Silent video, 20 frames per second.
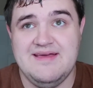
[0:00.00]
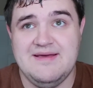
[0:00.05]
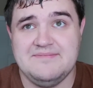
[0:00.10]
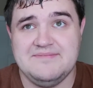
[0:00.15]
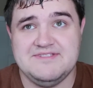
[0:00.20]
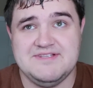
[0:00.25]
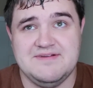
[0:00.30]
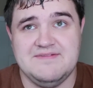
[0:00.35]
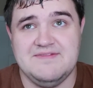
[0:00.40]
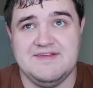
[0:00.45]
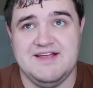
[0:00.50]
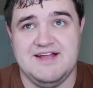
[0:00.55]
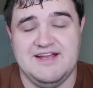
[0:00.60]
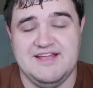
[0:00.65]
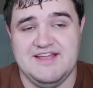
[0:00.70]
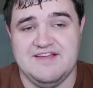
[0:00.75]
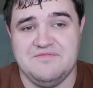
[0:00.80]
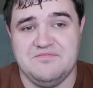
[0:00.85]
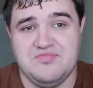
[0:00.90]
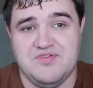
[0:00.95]
certainly going to
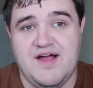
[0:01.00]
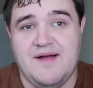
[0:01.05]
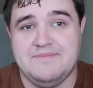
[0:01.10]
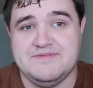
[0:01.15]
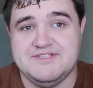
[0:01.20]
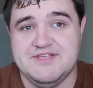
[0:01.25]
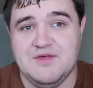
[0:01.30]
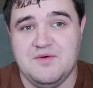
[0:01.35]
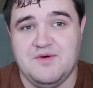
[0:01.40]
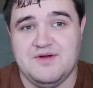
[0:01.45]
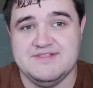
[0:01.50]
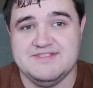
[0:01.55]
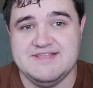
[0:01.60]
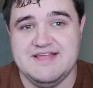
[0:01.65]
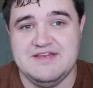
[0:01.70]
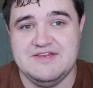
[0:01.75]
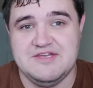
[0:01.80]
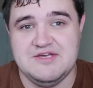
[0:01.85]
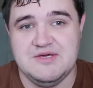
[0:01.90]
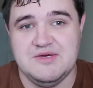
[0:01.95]
give props to the ones
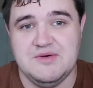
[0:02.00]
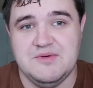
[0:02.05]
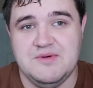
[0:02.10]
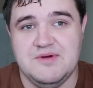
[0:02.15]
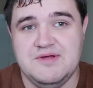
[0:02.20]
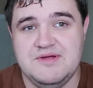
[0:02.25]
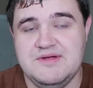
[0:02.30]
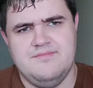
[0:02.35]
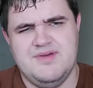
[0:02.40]
that do.